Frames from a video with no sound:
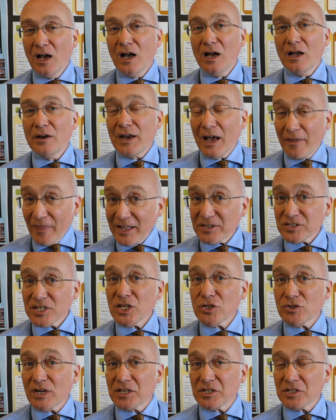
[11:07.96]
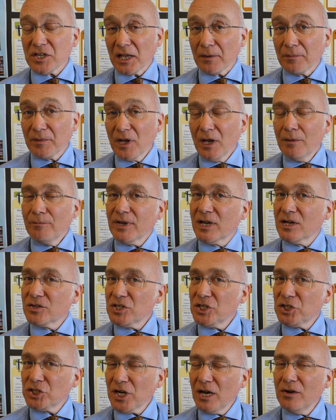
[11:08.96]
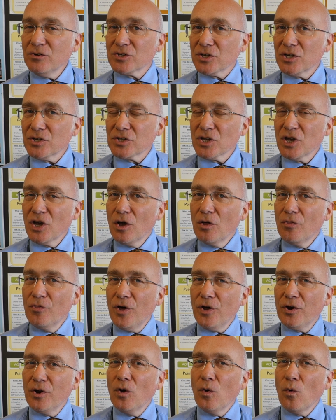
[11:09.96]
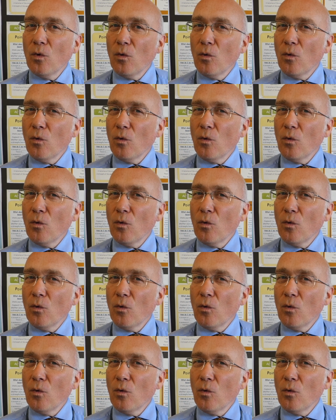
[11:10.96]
Now that's interesting because it shows us that